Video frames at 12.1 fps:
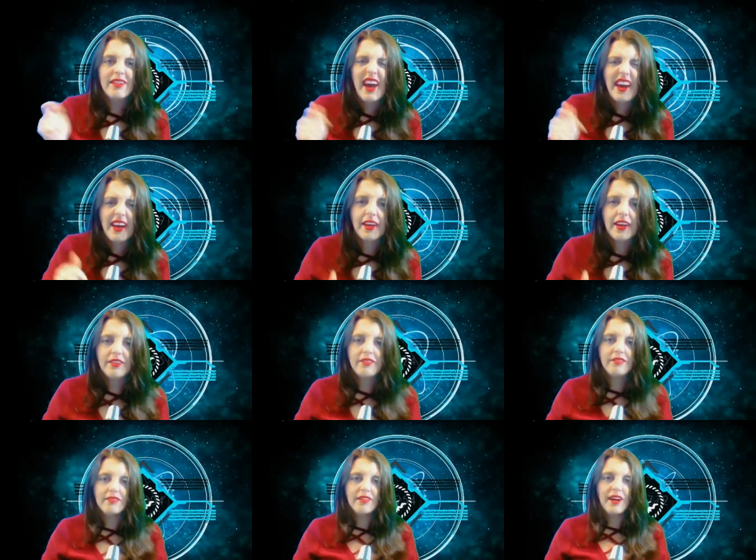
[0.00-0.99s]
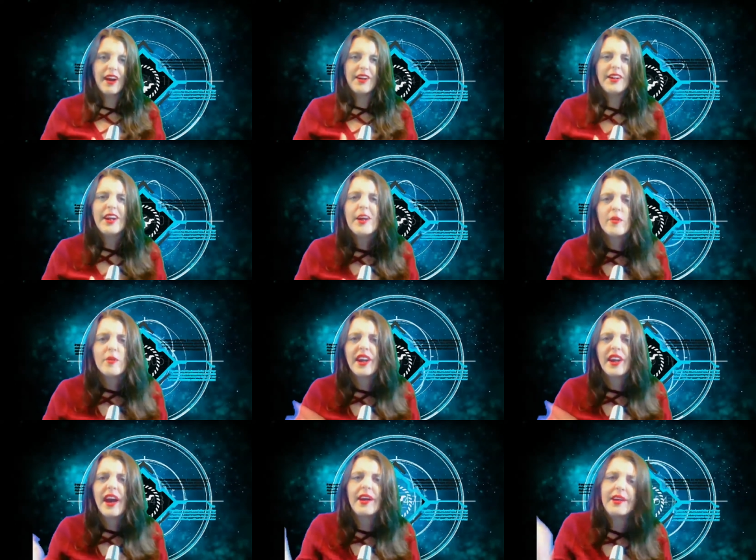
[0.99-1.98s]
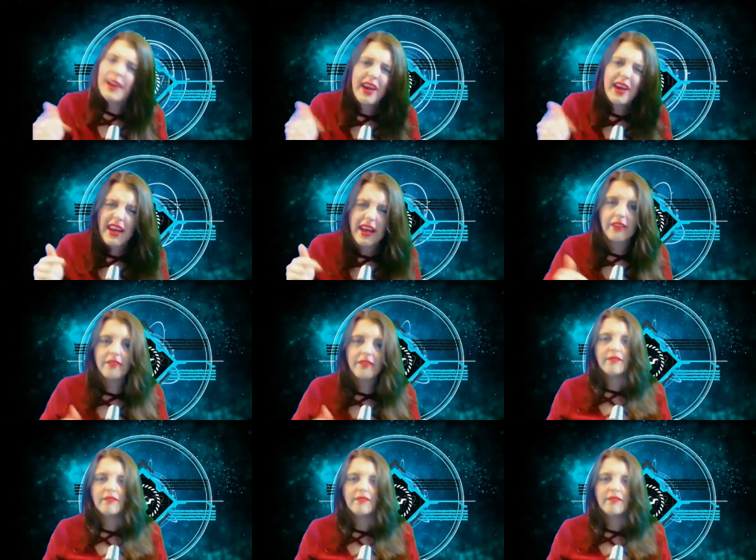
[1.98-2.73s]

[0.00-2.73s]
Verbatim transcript: Hit it. I need to hit 1K. Hit it.